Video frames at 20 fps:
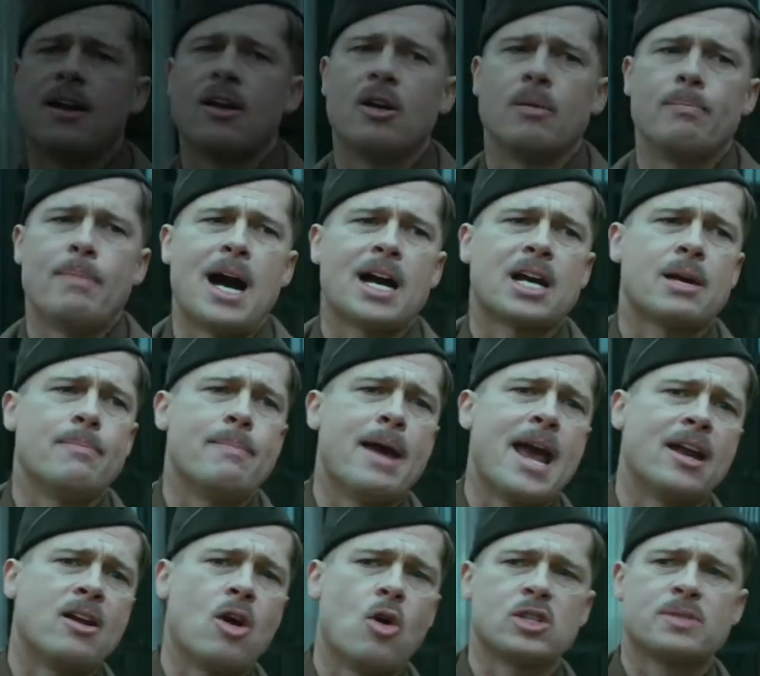under my
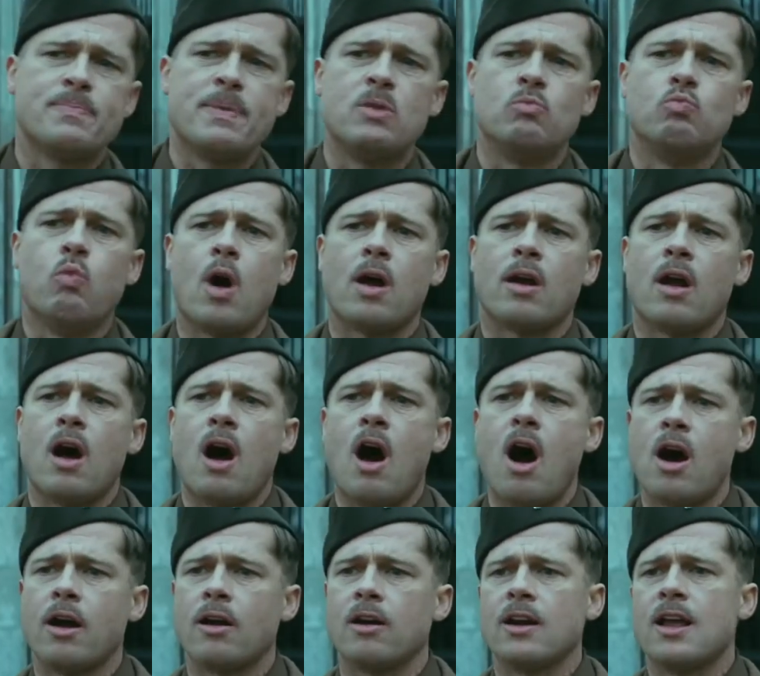command owes me
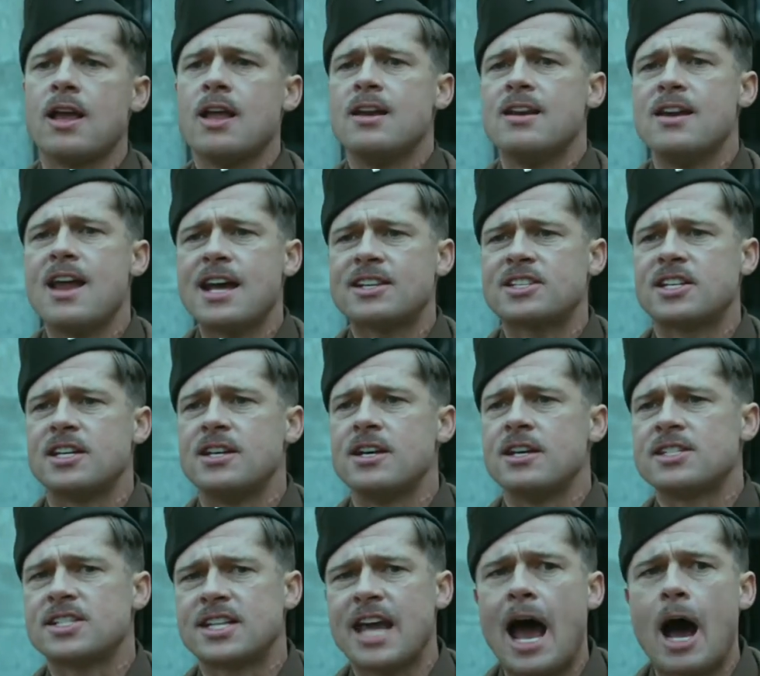100 Nazi
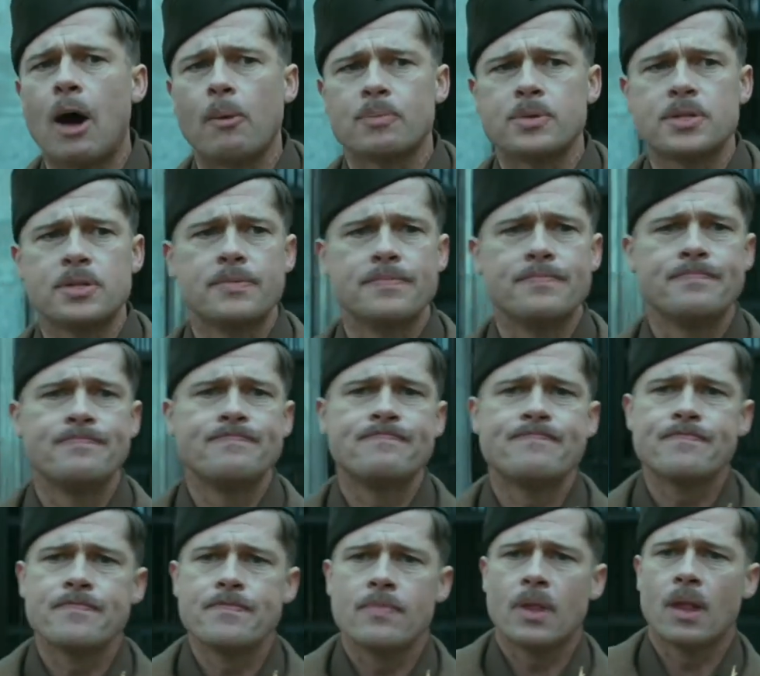scalps.
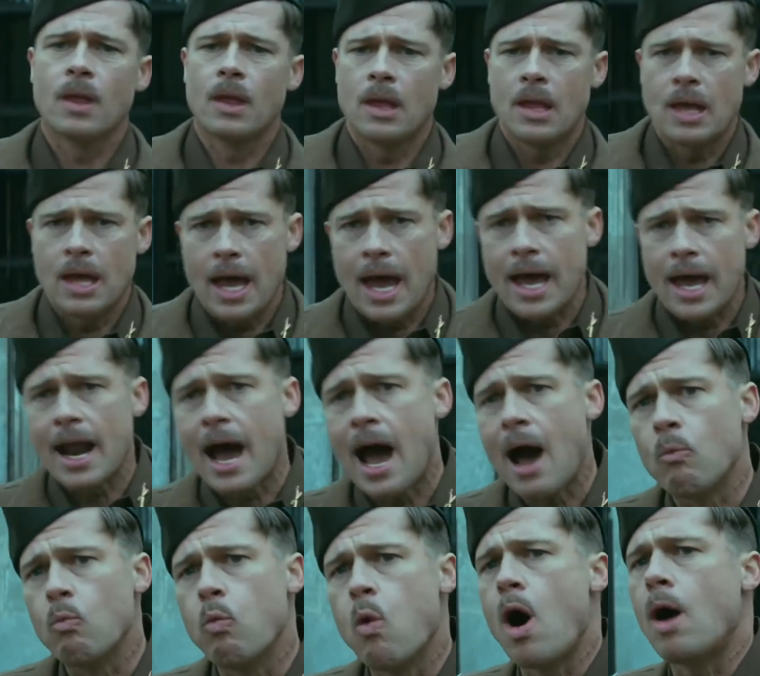And I
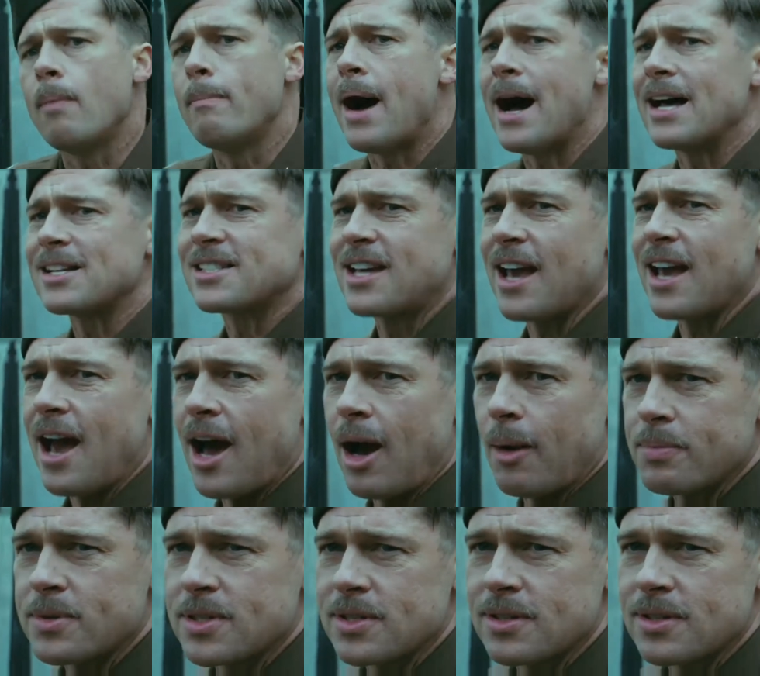want my scalps.